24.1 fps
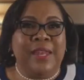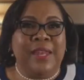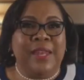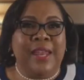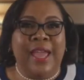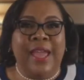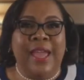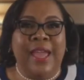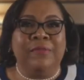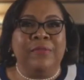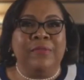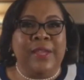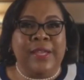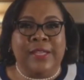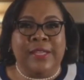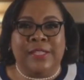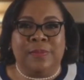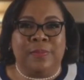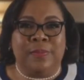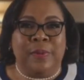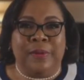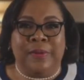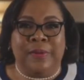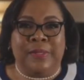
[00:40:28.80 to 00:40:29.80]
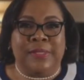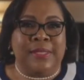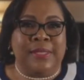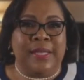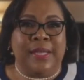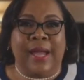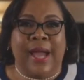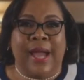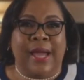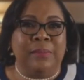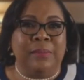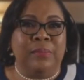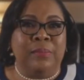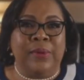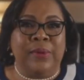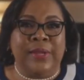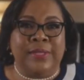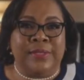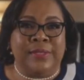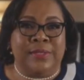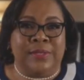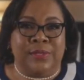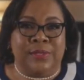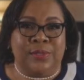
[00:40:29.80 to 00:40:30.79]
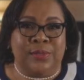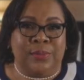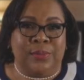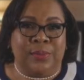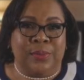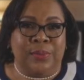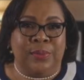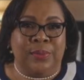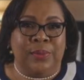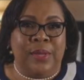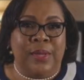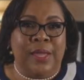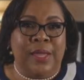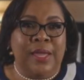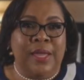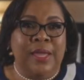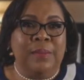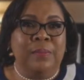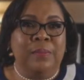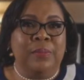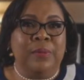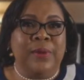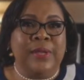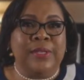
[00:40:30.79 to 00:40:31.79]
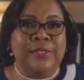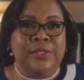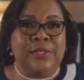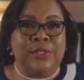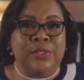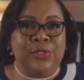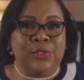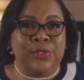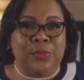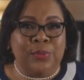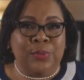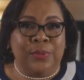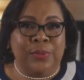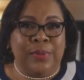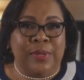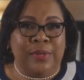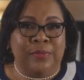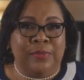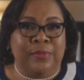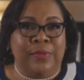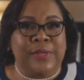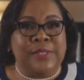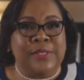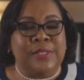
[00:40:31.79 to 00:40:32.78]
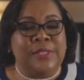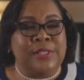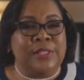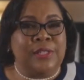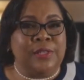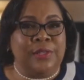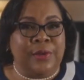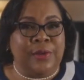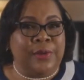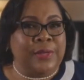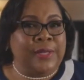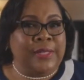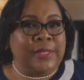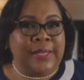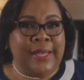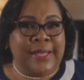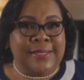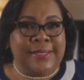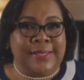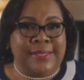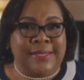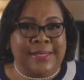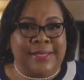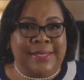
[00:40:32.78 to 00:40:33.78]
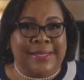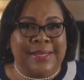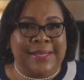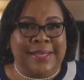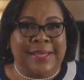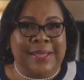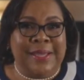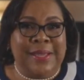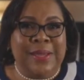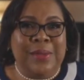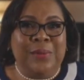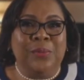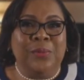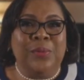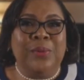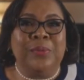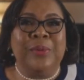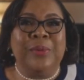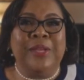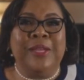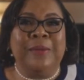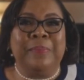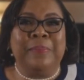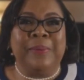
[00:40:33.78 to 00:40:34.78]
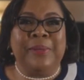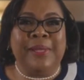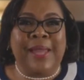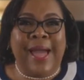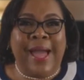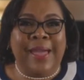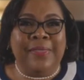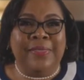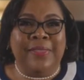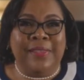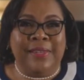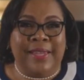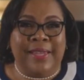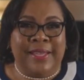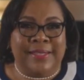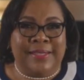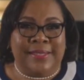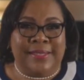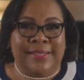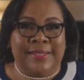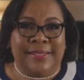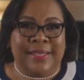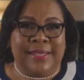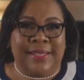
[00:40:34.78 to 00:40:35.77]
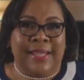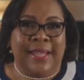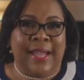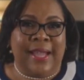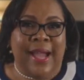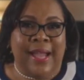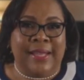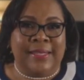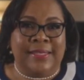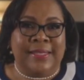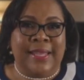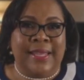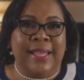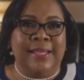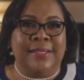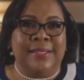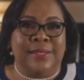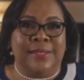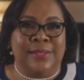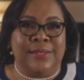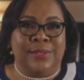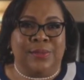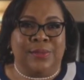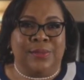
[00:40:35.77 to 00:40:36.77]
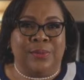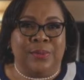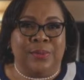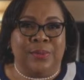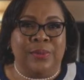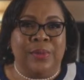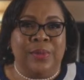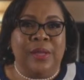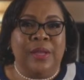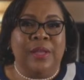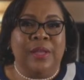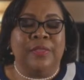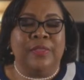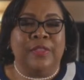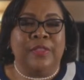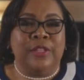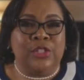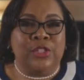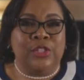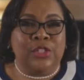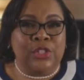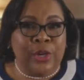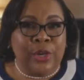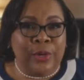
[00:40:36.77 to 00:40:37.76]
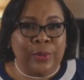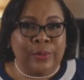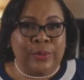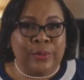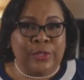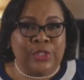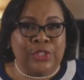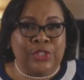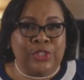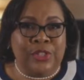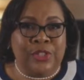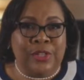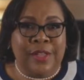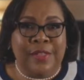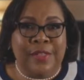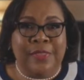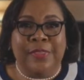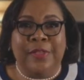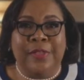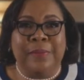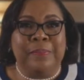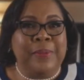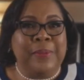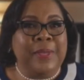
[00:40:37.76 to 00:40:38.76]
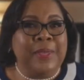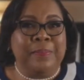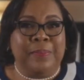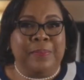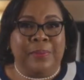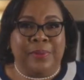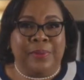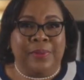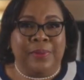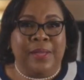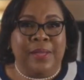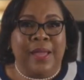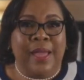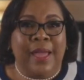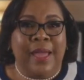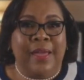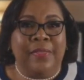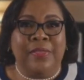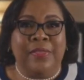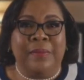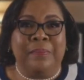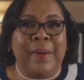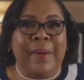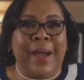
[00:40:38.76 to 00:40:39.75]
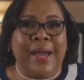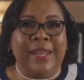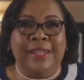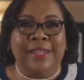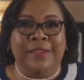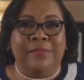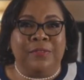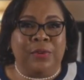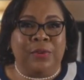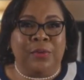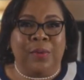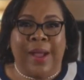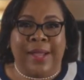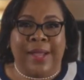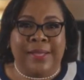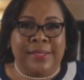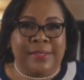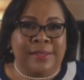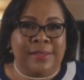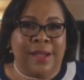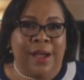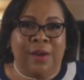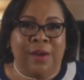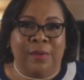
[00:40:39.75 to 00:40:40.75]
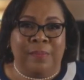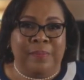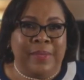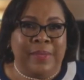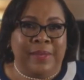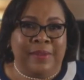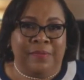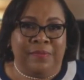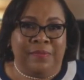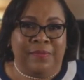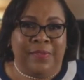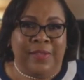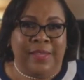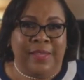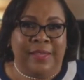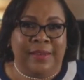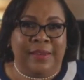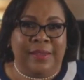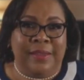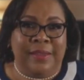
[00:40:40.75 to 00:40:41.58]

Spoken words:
that every experience that God brings us through, He brings us through it for us to learn a lesson. When we apply the lessons that God takes us through, the church, the people, and the body of Christ all benefit.